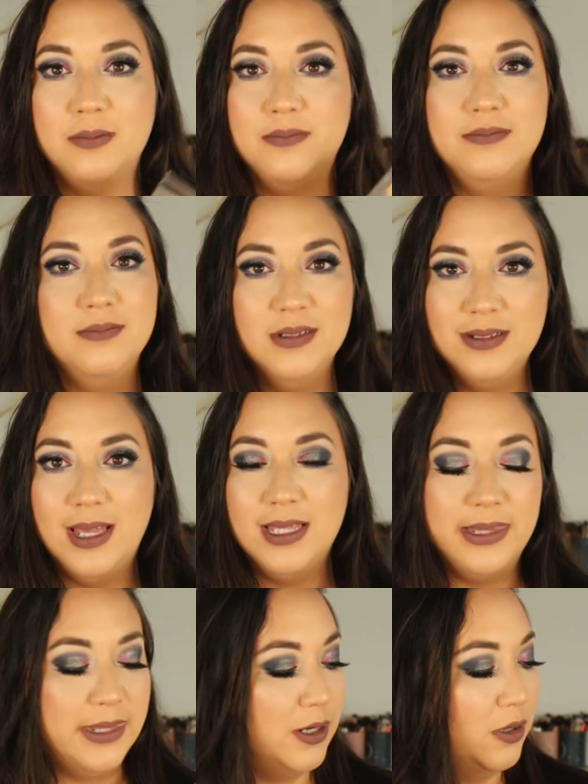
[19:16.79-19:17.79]
I'm a
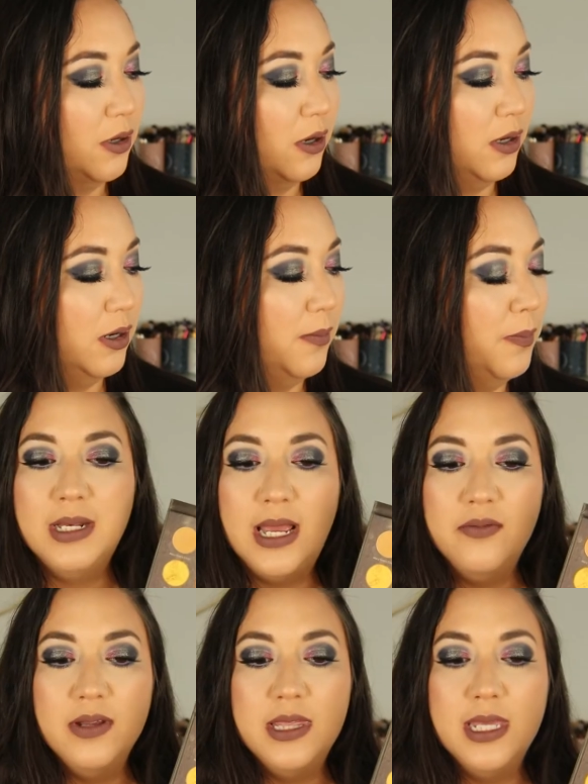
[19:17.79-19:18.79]
glitter girl, but
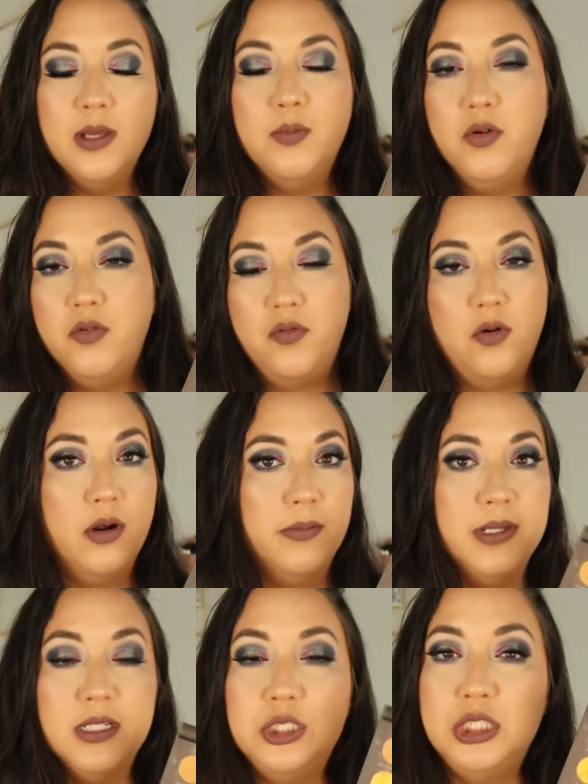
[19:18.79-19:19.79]
everything performed